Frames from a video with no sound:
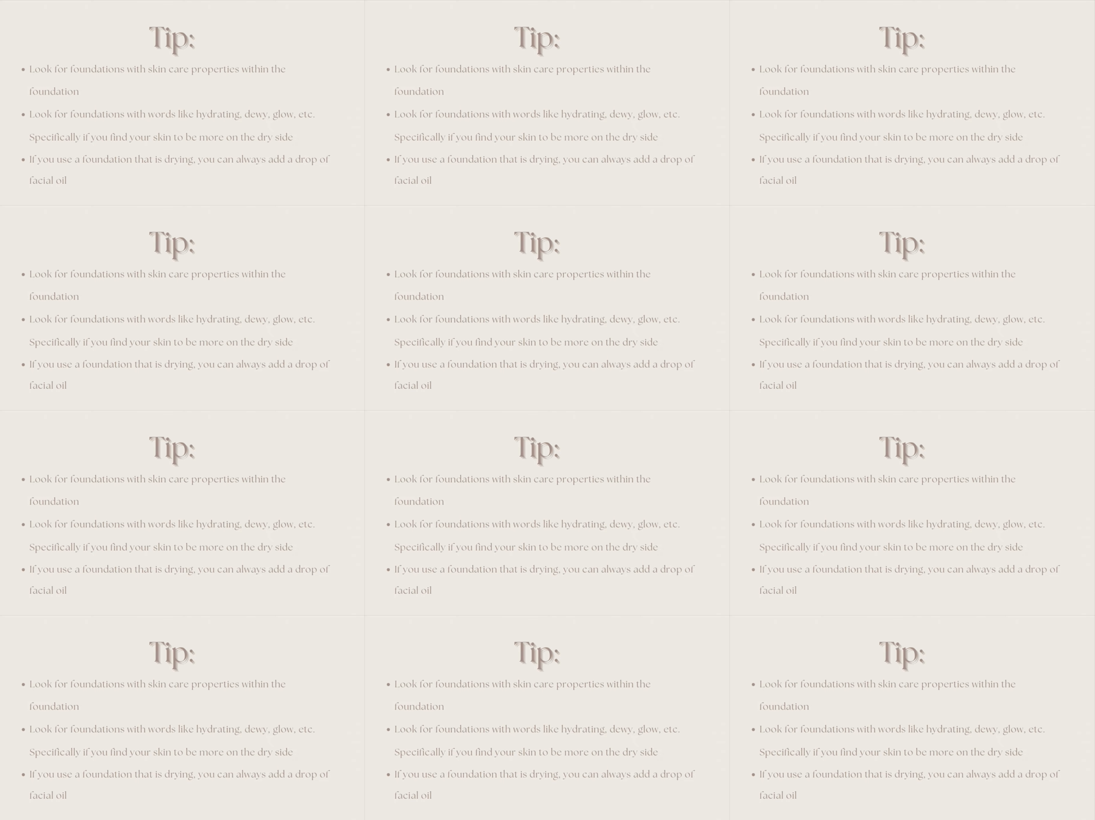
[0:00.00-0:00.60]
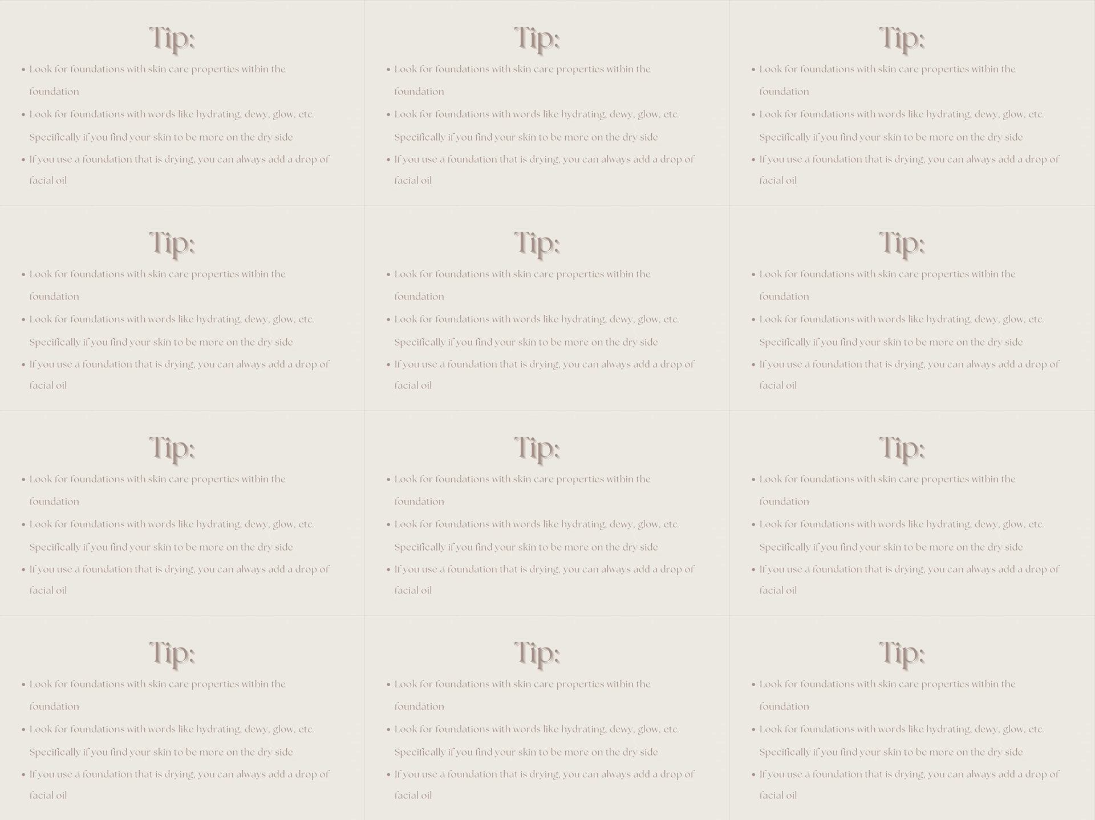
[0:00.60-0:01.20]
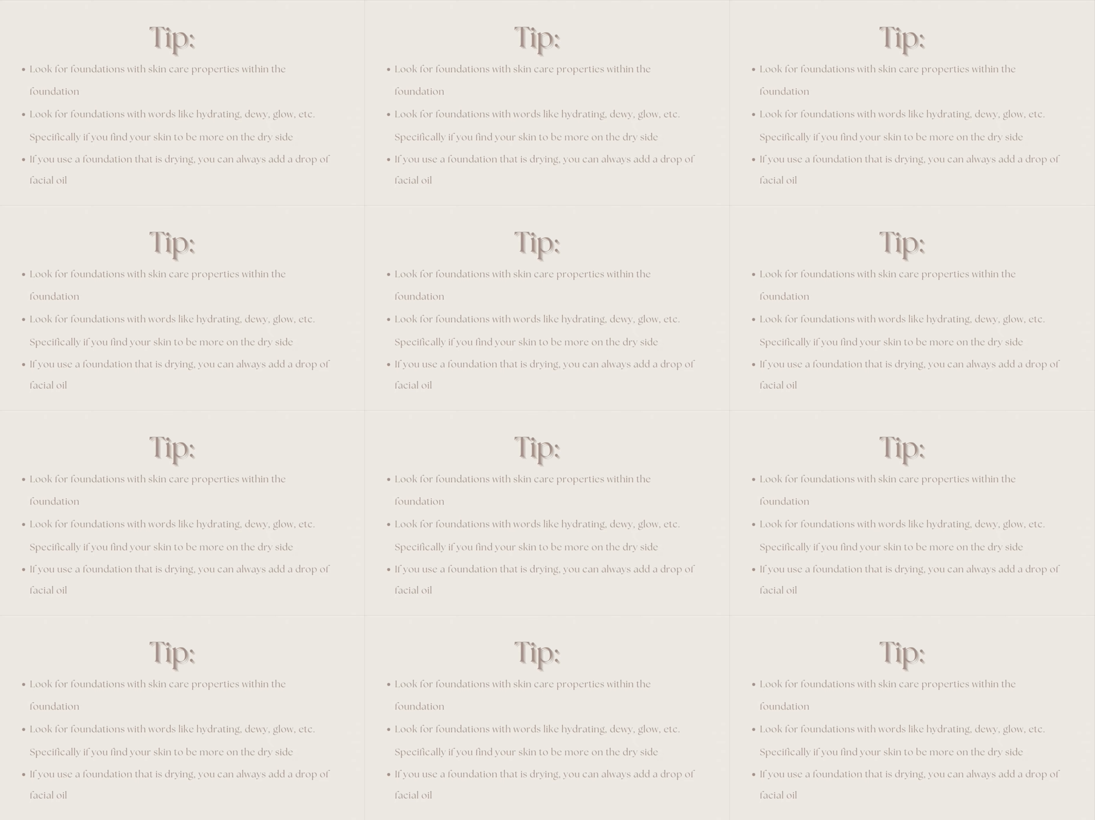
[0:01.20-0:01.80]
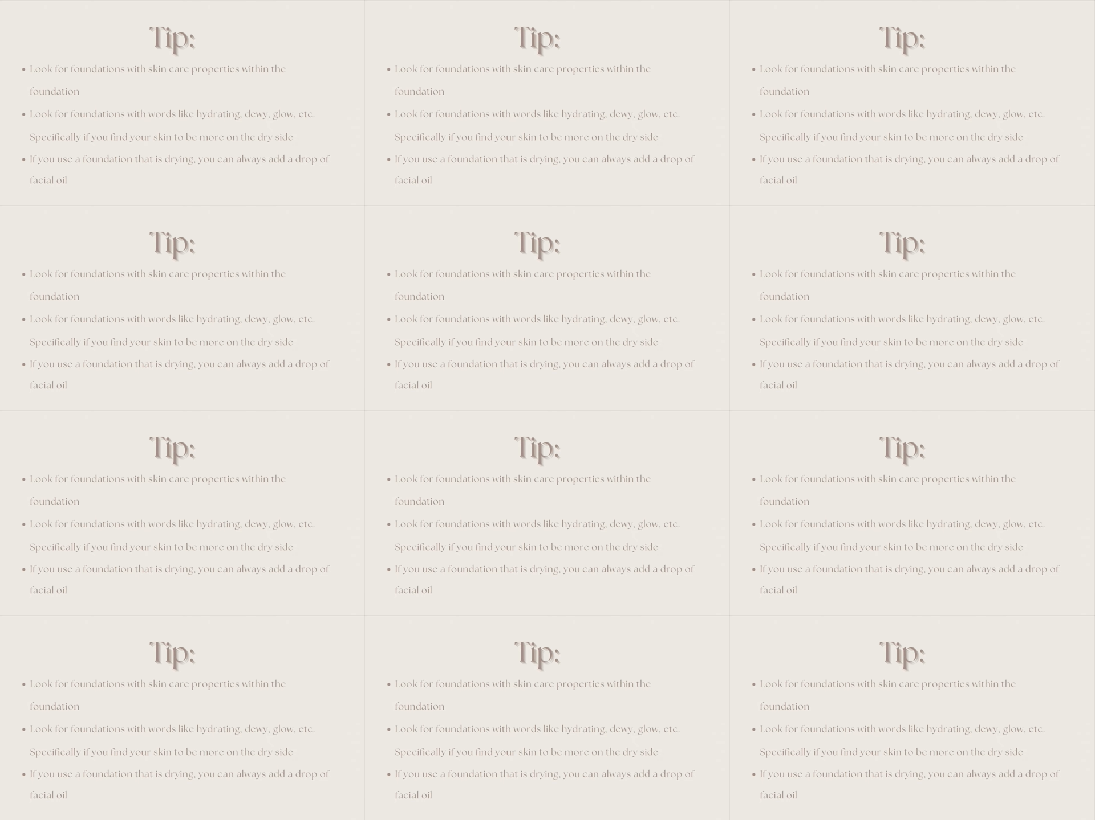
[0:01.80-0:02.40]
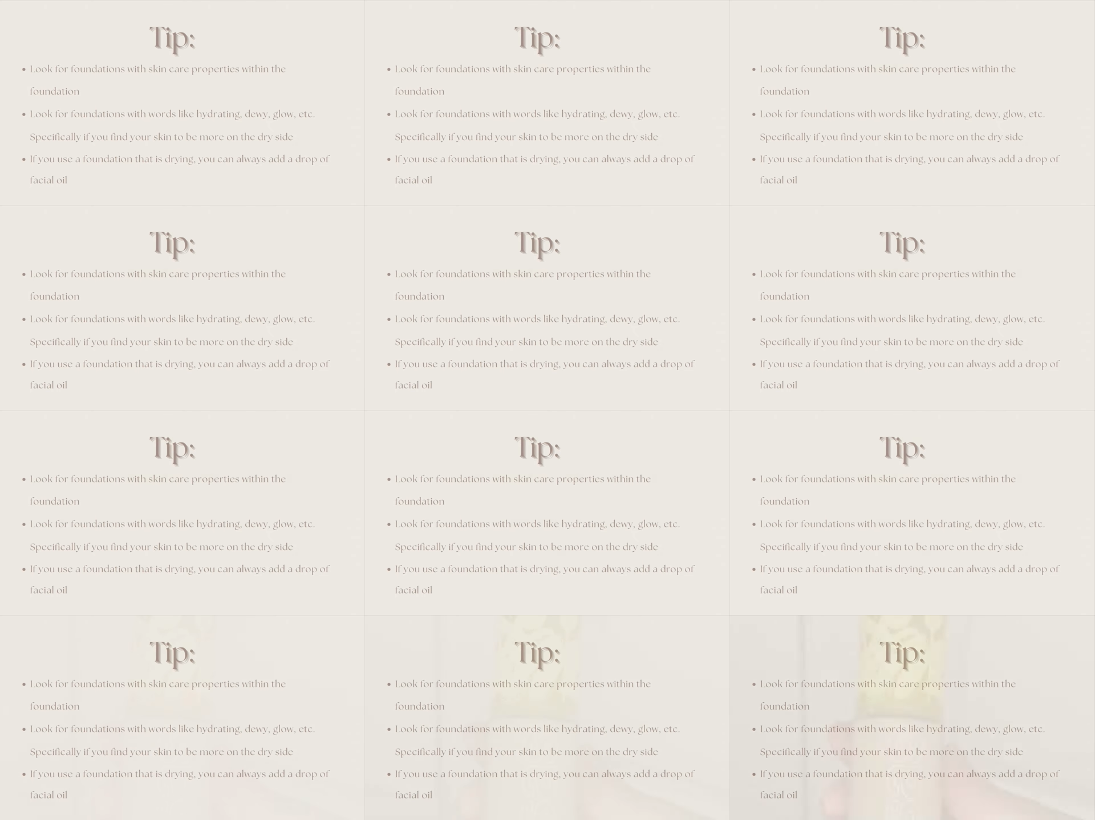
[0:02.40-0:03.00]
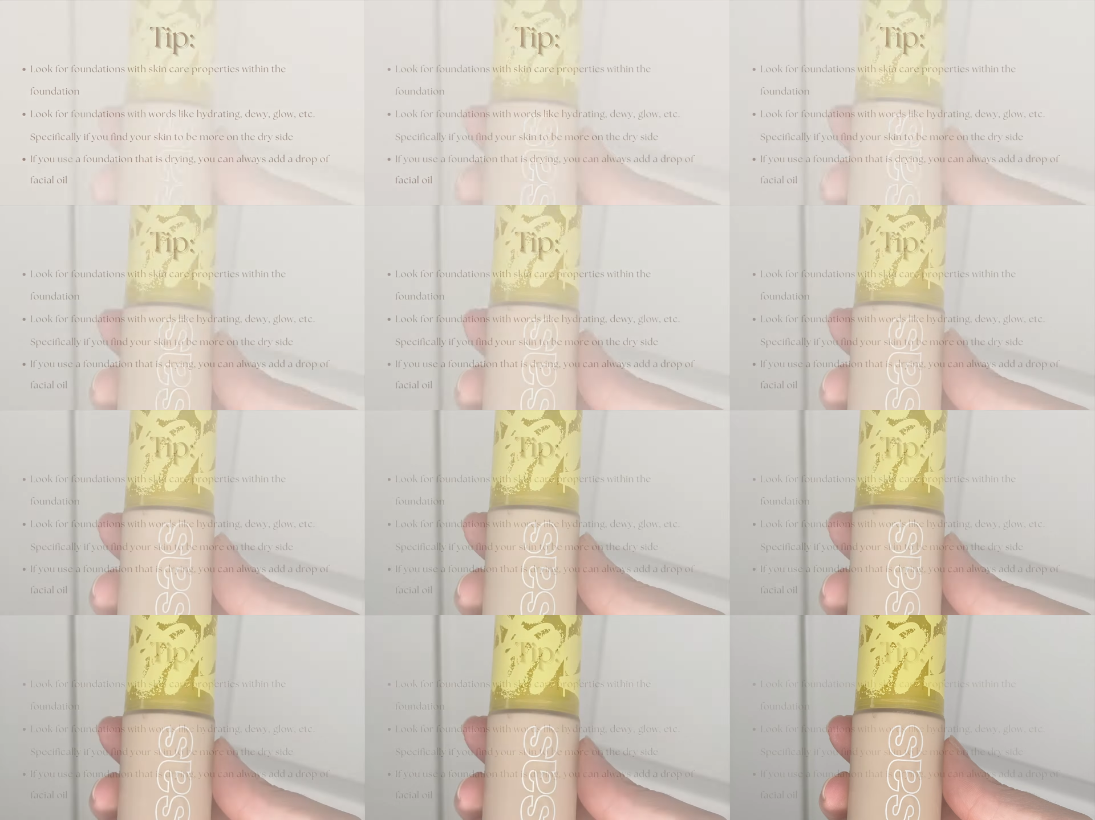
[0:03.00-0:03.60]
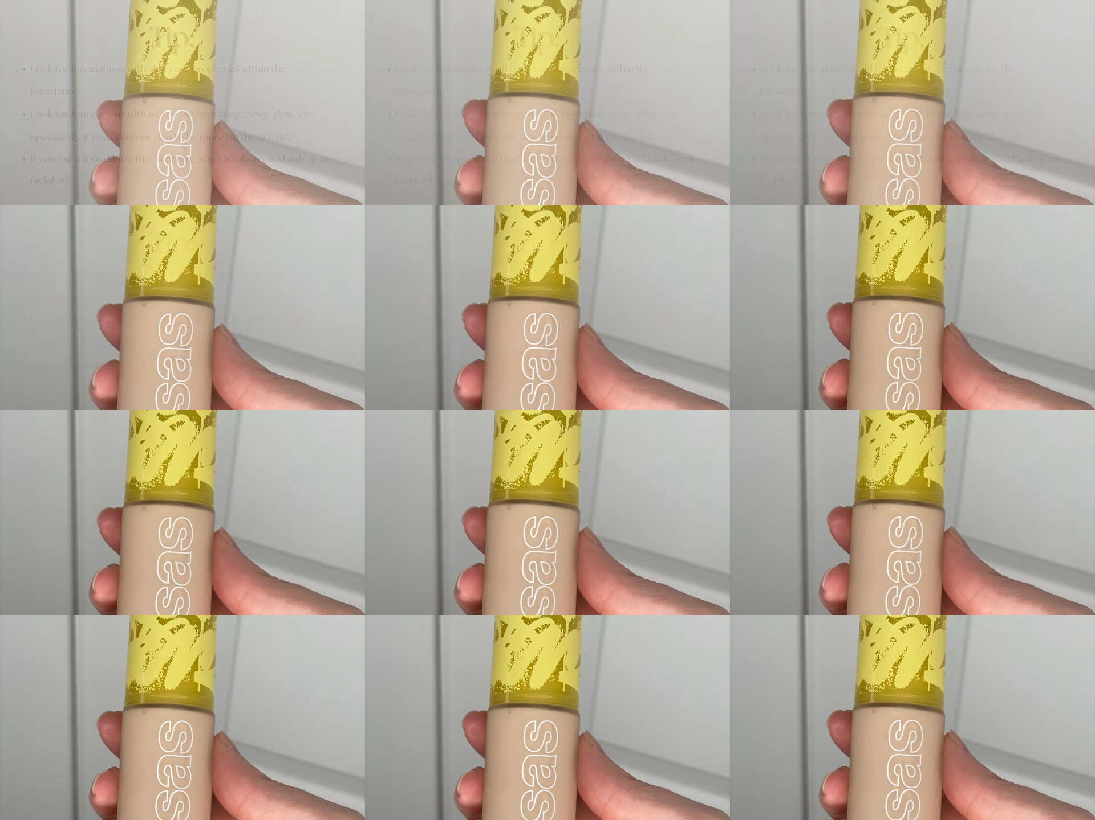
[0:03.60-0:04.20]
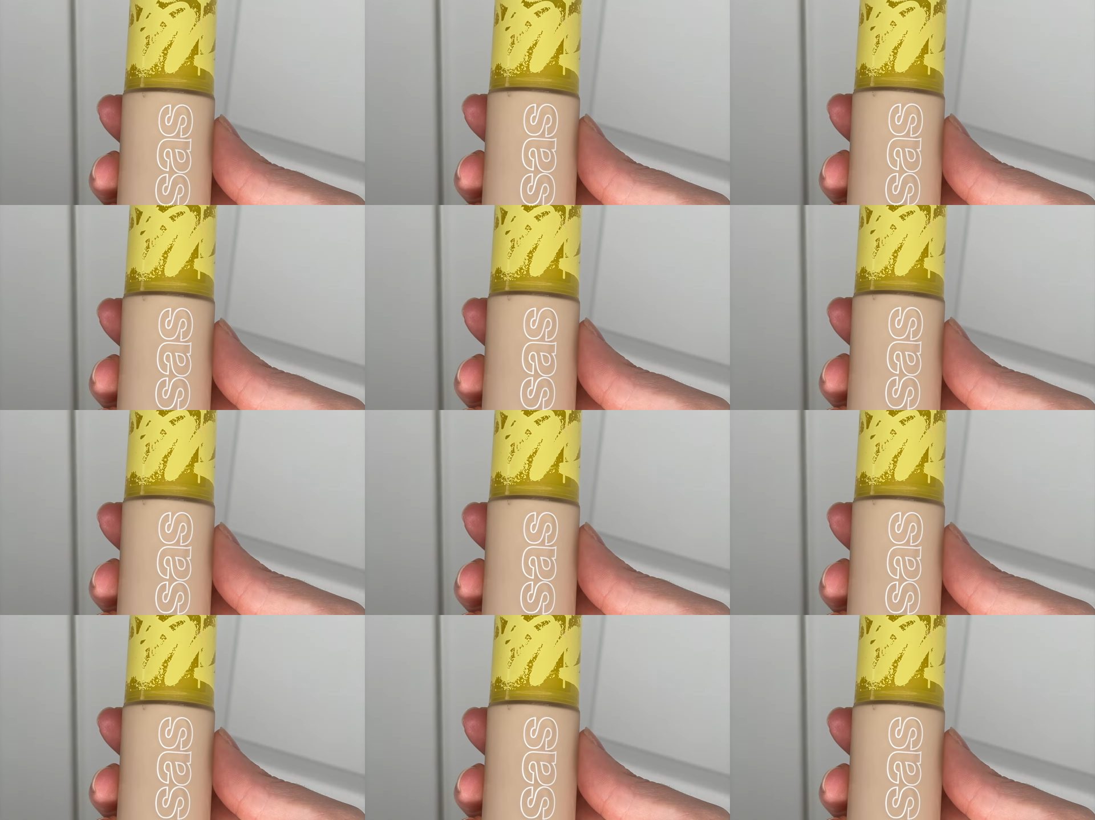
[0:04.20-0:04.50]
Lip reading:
Nobody's mouth can be seen.